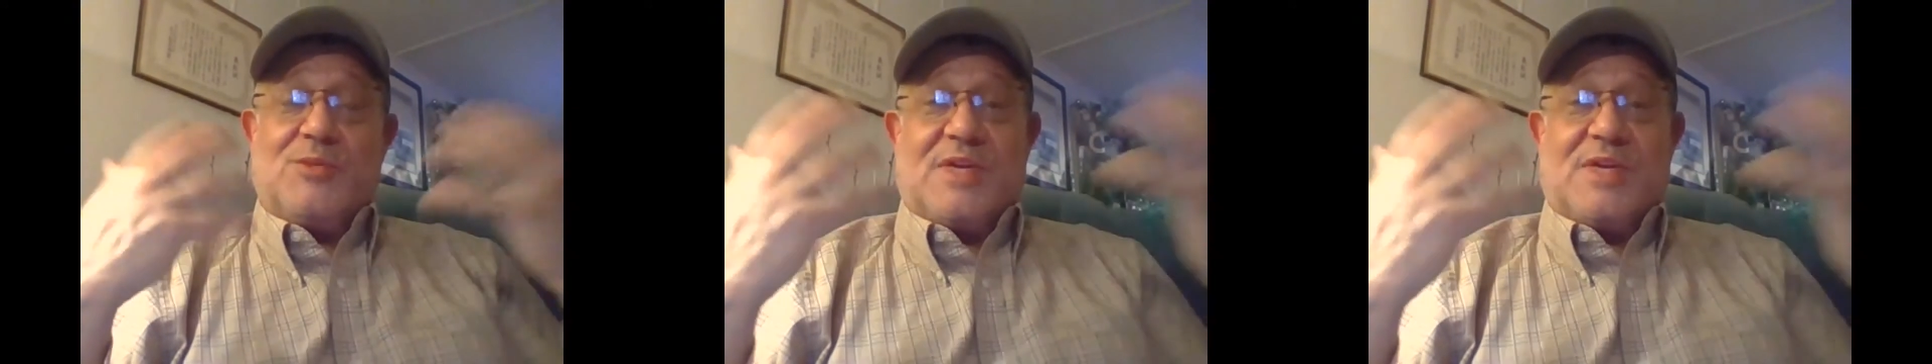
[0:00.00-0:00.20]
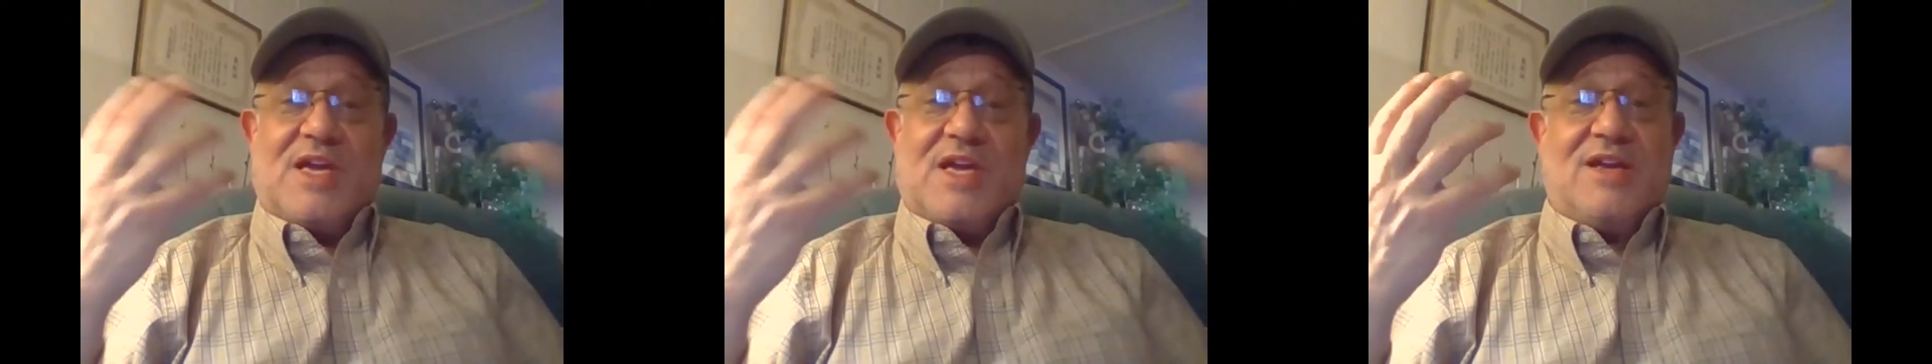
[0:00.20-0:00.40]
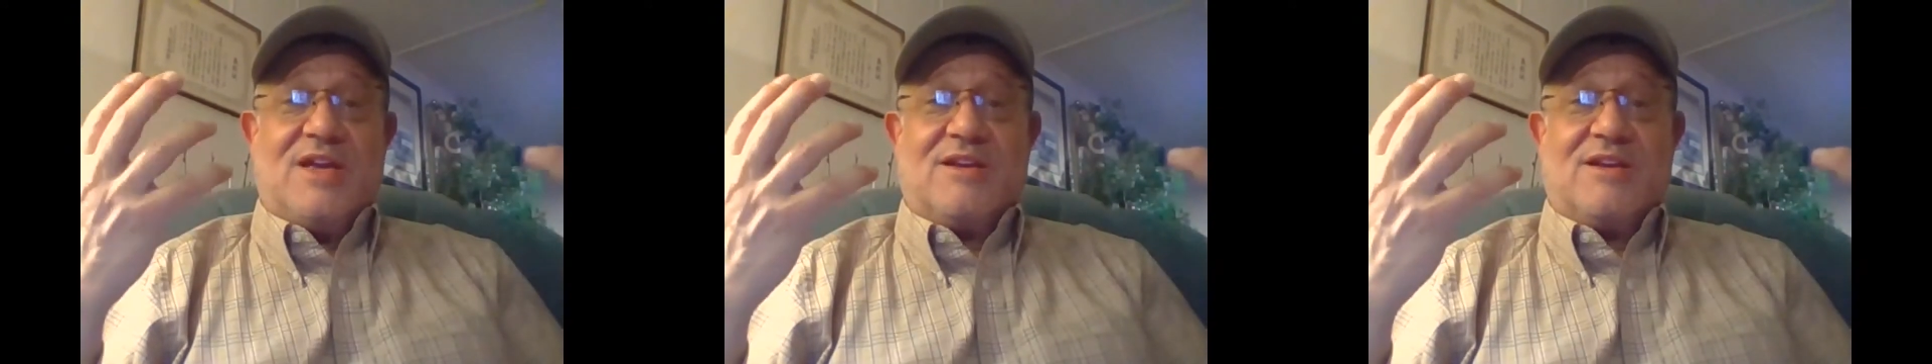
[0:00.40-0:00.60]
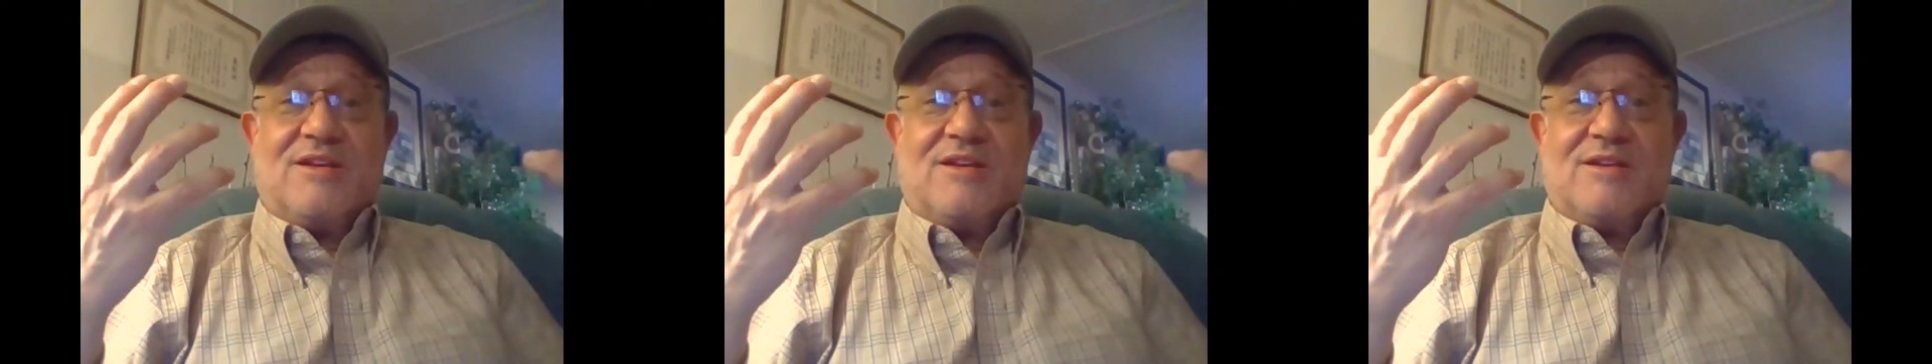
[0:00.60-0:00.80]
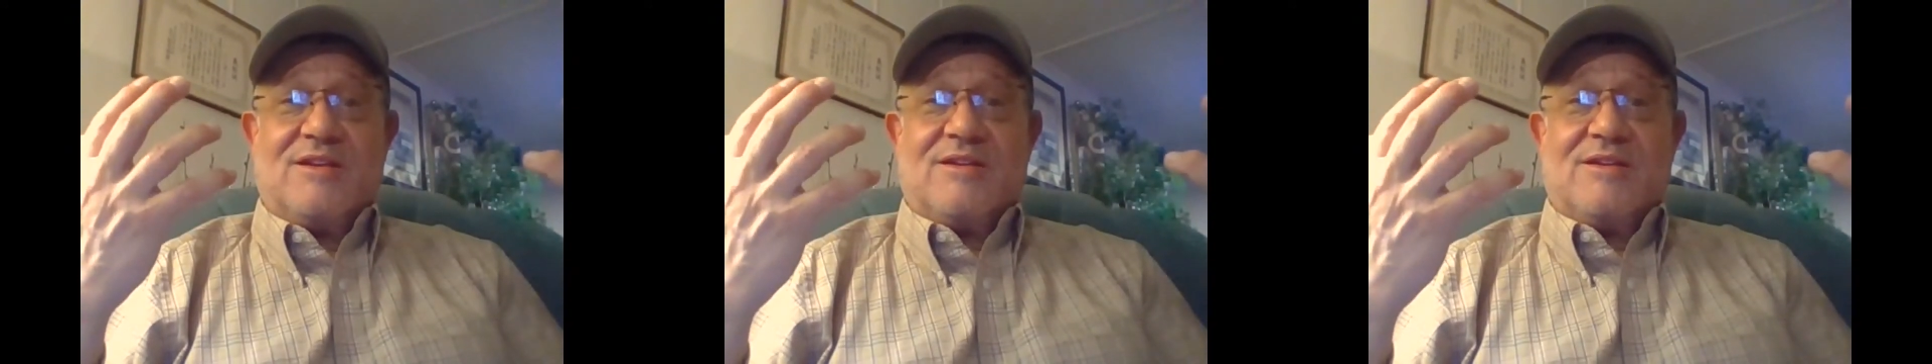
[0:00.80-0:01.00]
begin
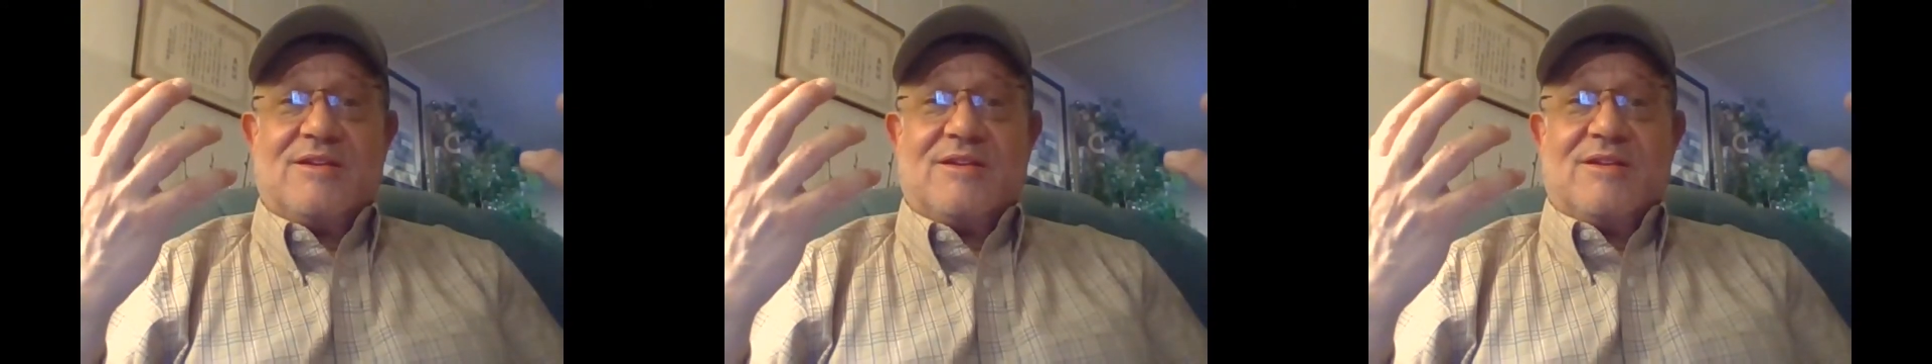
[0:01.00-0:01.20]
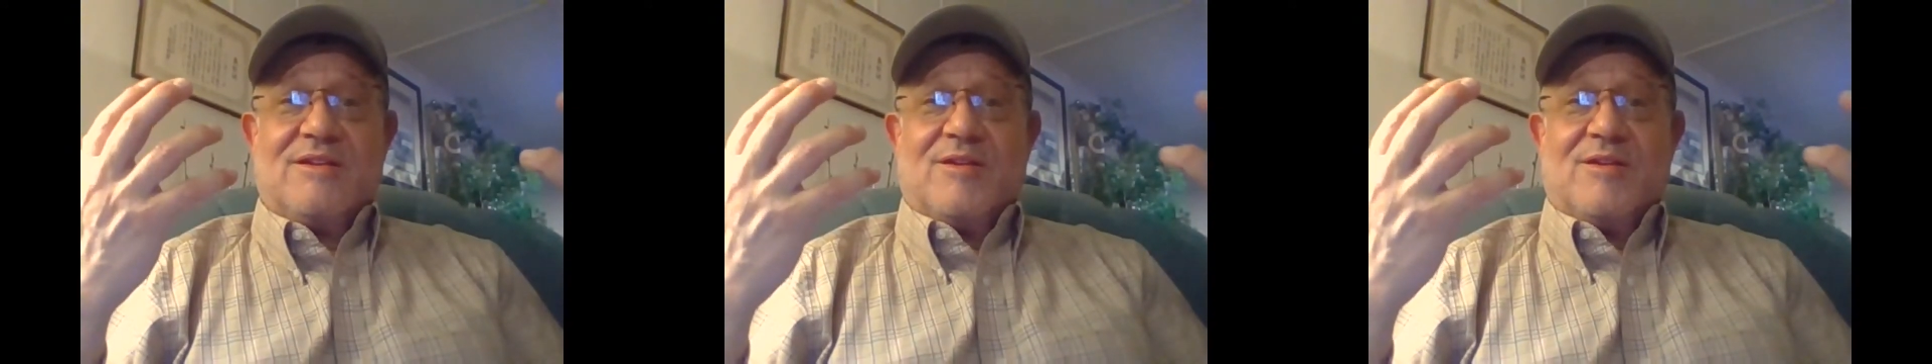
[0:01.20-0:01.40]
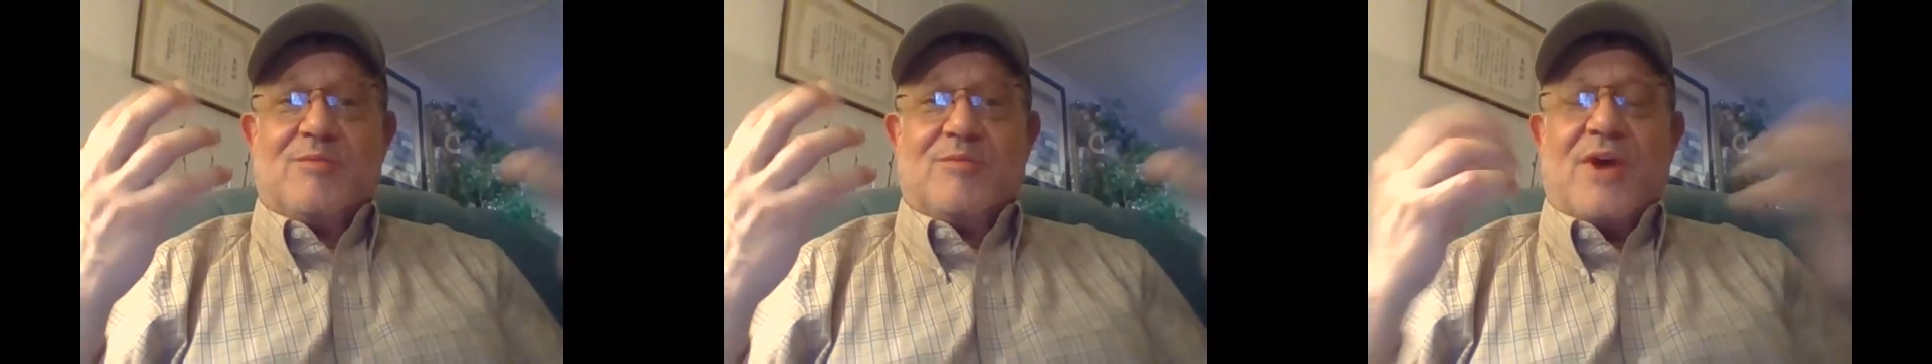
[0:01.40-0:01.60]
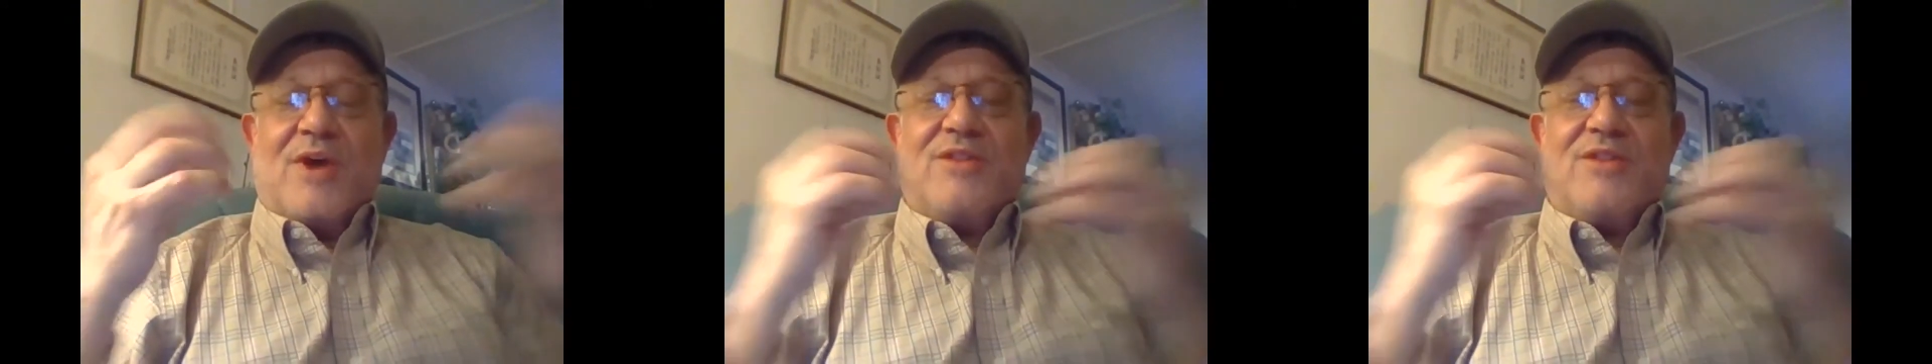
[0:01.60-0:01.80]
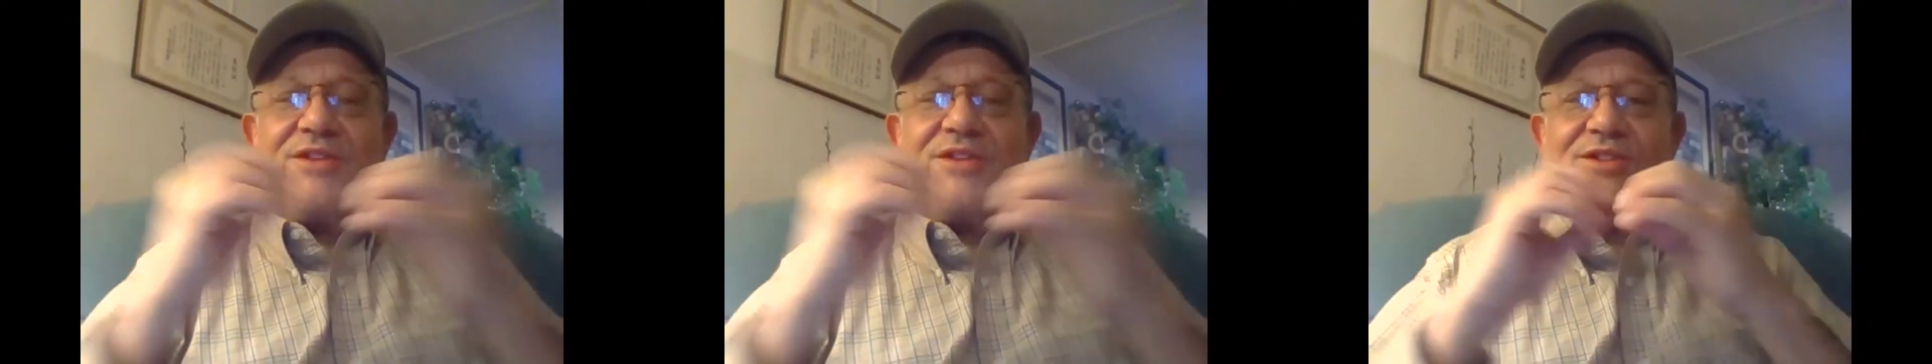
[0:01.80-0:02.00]

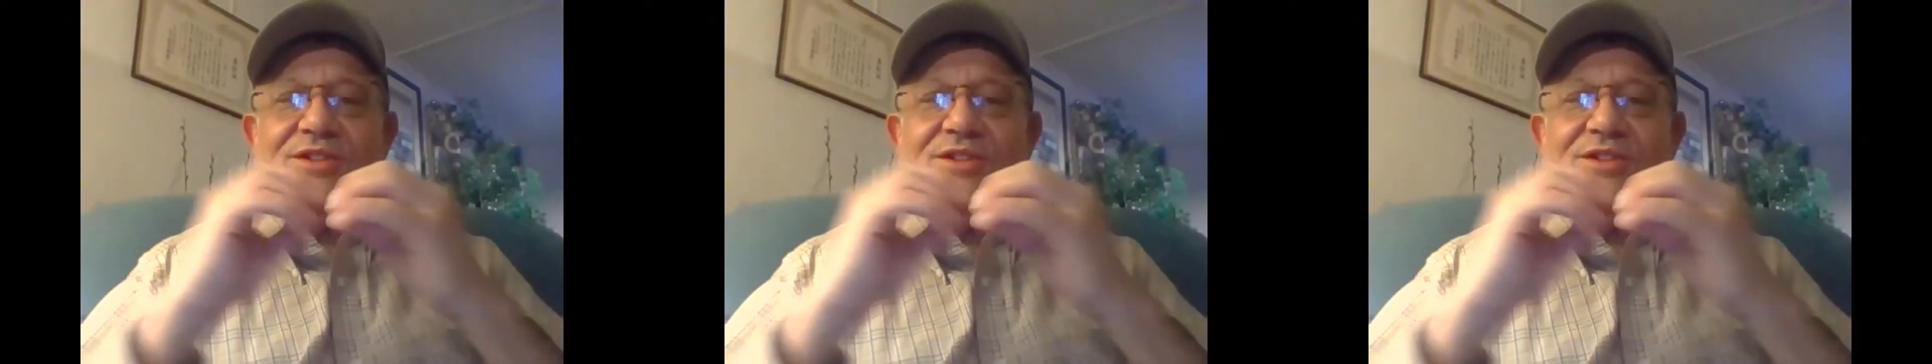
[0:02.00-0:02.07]
by this